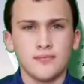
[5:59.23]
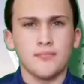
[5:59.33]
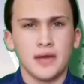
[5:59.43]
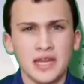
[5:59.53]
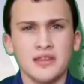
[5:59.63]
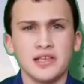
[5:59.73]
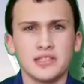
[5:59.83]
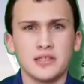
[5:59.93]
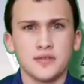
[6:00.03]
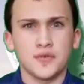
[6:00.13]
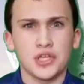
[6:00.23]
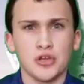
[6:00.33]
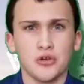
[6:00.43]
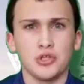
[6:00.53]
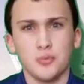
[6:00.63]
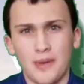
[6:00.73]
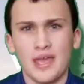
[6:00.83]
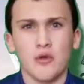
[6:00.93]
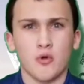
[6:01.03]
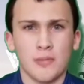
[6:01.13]
Many things in this video you
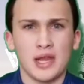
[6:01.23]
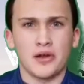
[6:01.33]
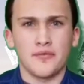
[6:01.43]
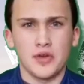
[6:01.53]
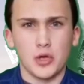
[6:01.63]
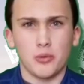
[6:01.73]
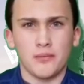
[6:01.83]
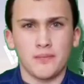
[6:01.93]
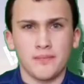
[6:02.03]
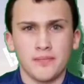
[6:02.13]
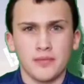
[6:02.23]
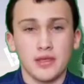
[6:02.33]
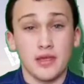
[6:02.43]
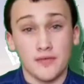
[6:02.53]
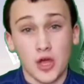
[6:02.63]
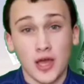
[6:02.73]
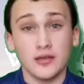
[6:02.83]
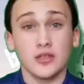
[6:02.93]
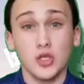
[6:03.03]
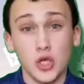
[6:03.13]
may or may not have known. If
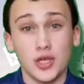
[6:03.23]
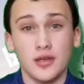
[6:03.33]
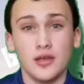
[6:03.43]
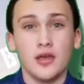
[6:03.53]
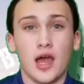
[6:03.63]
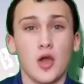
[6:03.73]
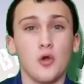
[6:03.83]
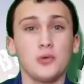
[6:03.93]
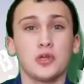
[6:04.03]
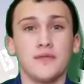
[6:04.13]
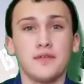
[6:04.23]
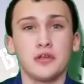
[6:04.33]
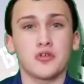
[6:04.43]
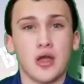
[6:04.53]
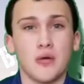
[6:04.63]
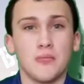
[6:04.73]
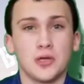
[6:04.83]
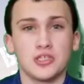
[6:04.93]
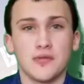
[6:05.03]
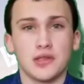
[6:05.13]
not, good. I hope you can filter out
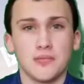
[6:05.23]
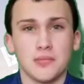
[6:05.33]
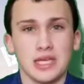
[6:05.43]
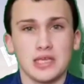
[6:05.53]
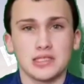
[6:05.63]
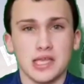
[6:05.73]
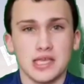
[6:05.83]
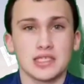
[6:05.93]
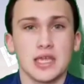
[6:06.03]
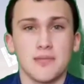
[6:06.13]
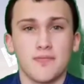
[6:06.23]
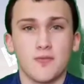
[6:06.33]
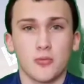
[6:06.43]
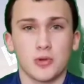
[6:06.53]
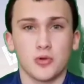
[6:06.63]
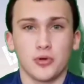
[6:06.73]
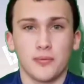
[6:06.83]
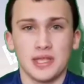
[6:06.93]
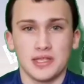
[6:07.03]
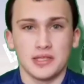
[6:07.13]
much of what the media says and form your own
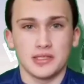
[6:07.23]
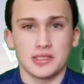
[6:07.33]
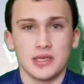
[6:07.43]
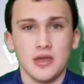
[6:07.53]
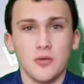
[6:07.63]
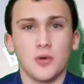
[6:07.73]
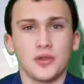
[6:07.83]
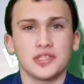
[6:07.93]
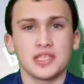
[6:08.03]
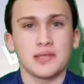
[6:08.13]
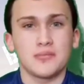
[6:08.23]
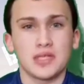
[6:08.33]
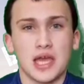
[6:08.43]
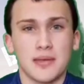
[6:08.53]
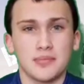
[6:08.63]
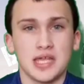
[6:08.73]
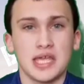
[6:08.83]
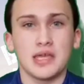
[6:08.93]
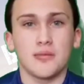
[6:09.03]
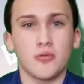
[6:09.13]
opinions, while at the same time
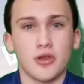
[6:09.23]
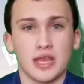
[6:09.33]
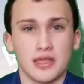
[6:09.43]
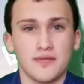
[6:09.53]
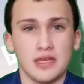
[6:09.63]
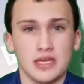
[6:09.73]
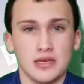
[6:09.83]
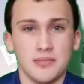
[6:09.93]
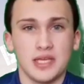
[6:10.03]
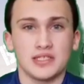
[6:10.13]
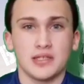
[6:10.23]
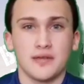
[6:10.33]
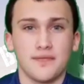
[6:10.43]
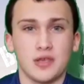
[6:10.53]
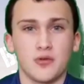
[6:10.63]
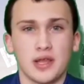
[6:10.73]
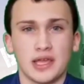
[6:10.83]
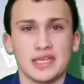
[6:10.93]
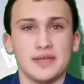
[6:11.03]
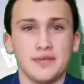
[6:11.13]
taking a break if needed because of the fear and
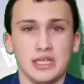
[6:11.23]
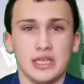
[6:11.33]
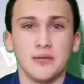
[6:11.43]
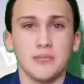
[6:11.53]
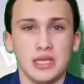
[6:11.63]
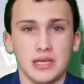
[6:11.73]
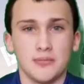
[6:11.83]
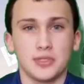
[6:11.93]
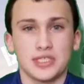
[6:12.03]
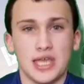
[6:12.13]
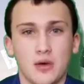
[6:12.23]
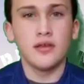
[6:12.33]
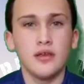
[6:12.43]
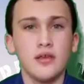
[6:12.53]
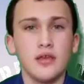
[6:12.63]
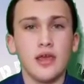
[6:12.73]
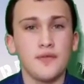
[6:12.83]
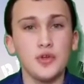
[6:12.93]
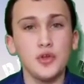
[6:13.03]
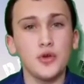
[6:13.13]
negativity the media puts out. If
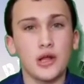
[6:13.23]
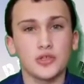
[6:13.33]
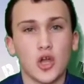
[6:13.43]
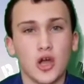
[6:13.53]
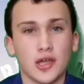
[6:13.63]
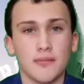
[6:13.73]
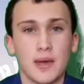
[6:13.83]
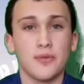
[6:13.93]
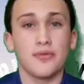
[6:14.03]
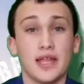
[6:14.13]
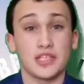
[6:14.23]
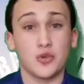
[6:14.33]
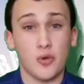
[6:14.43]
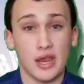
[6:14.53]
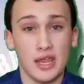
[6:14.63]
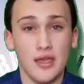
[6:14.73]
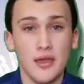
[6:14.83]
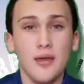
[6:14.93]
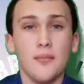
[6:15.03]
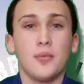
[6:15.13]
you knew what I was talking about, that's great,
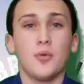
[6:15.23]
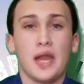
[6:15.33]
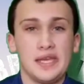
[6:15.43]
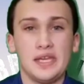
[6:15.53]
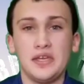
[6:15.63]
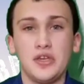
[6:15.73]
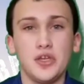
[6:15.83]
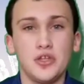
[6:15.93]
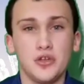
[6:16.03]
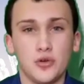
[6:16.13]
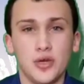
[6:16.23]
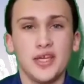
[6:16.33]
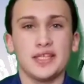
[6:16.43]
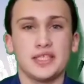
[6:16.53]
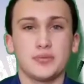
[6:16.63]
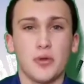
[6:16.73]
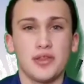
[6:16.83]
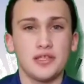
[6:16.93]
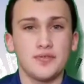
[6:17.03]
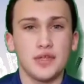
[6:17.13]
but what I need you to do is
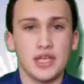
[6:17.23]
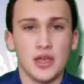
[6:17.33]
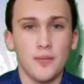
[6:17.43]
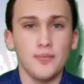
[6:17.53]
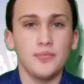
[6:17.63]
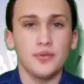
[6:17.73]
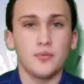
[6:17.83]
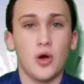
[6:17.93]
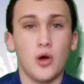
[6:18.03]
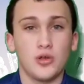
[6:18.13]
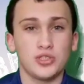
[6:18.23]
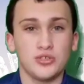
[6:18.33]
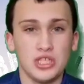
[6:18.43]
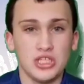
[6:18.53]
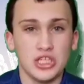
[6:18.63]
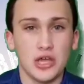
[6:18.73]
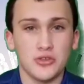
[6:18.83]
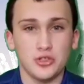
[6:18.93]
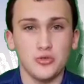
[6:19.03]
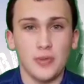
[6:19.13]
spread this video while also teaching
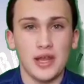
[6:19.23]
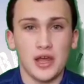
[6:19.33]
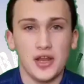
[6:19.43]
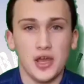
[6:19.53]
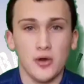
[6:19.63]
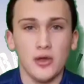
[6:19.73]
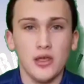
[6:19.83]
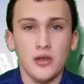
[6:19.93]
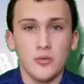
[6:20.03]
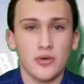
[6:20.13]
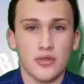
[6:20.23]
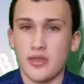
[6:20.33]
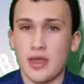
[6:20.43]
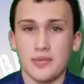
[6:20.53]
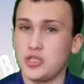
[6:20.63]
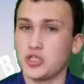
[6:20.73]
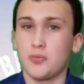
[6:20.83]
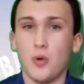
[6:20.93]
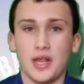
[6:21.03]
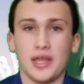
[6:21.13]
others who may not know, whether that be just
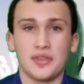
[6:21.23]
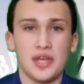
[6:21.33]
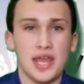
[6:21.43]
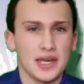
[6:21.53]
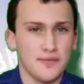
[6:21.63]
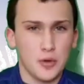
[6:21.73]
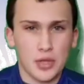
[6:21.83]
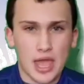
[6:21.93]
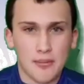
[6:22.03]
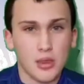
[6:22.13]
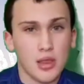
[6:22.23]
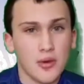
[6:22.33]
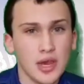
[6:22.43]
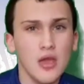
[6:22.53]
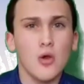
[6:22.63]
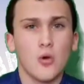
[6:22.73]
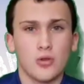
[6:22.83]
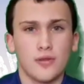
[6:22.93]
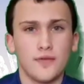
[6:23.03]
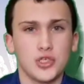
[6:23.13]
pointing out the negative vocabulary or
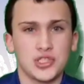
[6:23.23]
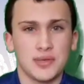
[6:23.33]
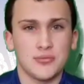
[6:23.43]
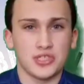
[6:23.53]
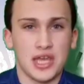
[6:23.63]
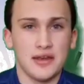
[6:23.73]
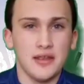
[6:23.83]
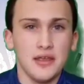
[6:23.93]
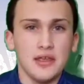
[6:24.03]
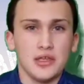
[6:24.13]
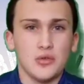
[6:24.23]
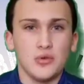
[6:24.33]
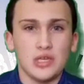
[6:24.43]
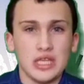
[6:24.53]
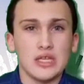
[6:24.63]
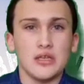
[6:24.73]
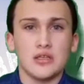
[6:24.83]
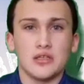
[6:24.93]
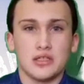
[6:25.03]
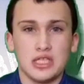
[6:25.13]
the footage they present. You need
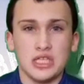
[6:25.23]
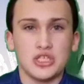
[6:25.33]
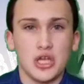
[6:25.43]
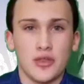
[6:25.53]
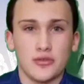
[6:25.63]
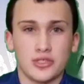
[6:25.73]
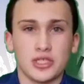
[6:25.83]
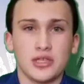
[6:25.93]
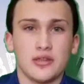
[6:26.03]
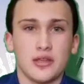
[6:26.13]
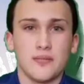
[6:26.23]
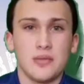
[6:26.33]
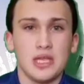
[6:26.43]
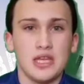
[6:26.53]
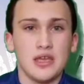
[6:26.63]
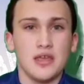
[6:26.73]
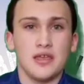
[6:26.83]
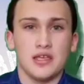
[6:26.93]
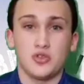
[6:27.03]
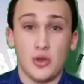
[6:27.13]
to teach others that the media
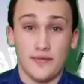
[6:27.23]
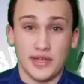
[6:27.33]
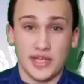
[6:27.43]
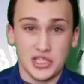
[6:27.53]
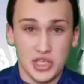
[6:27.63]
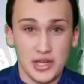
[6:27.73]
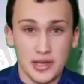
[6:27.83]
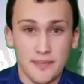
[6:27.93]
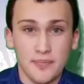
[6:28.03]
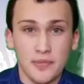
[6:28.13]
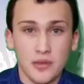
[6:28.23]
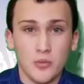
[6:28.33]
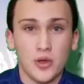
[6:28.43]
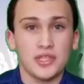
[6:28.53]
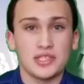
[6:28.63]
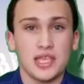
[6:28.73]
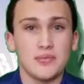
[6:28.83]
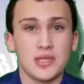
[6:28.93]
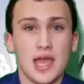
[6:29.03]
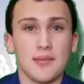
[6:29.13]
is driving an agenda, while at the
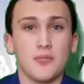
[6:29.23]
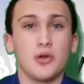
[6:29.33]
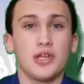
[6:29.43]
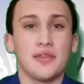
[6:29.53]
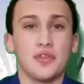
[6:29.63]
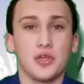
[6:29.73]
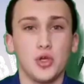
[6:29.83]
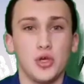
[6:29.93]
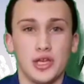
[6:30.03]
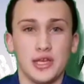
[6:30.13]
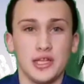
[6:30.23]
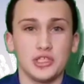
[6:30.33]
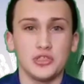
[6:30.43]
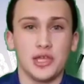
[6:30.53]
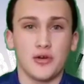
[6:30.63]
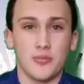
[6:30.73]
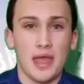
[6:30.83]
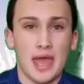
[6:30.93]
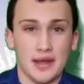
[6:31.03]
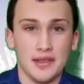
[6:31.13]
same time pointing out the good in issues that are
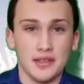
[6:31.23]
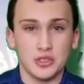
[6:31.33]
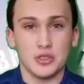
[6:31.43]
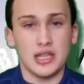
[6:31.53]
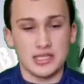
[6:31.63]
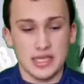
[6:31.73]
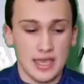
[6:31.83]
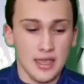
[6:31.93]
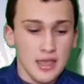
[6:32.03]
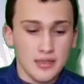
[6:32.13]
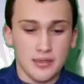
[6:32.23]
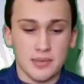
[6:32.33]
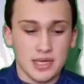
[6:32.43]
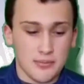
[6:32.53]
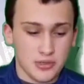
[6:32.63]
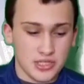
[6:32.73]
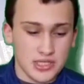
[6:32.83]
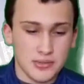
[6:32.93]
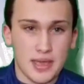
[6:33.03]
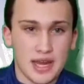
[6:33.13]
bad. So let's say the media
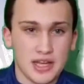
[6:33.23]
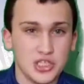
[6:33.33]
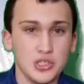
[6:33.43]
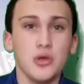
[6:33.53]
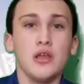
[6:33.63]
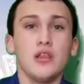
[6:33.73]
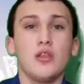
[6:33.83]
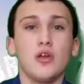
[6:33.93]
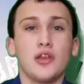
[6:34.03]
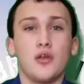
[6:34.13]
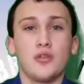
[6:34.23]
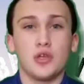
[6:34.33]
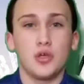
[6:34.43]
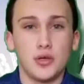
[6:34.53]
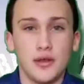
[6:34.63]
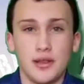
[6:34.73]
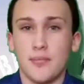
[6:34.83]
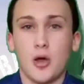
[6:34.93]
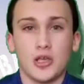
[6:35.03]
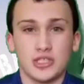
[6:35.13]
presents a bad issue, look at all the good and
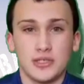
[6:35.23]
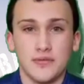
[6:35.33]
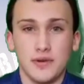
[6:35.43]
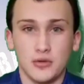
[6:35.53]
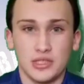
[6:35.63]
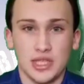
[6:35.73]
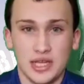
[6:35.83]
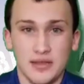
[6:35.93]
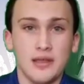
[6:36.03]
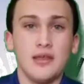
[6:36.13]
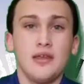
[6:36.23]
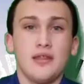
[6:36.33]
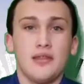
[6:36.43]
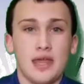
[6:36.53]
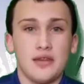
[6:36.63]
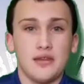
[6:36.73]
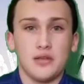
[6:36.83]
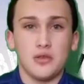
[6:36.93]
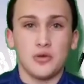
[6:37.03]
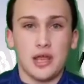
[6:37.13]
positive notes in it. Then
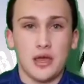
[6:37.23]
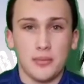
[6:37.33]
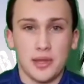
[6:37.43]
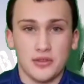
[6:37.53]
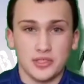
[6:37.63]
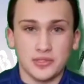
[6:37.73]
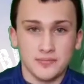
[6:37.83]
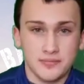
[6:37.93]
you can help others.